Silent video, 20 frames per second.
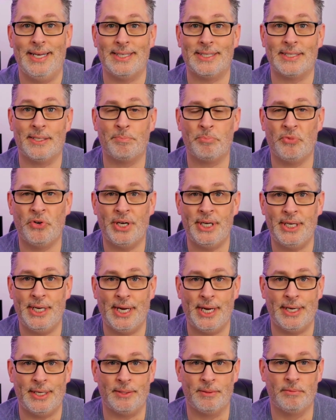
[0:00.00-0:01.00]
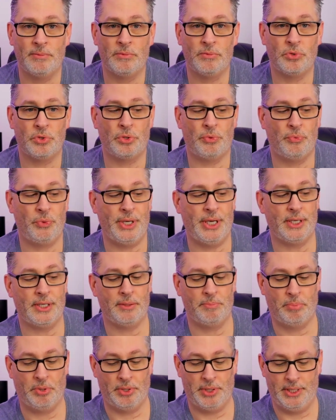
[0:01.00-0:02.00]
It's upgrade day. So we get
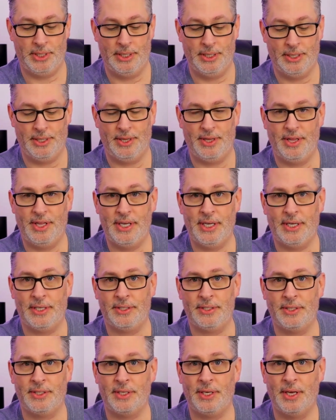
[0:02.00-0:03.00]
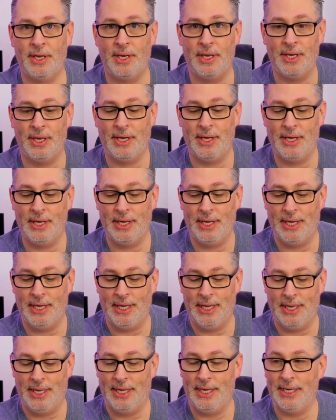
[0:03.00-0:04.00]
to put this
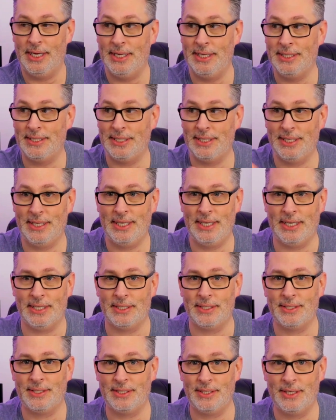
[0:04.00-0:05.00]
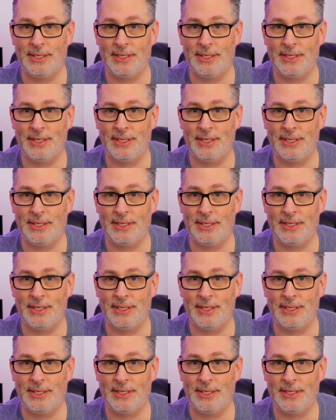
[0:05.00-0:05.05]
into this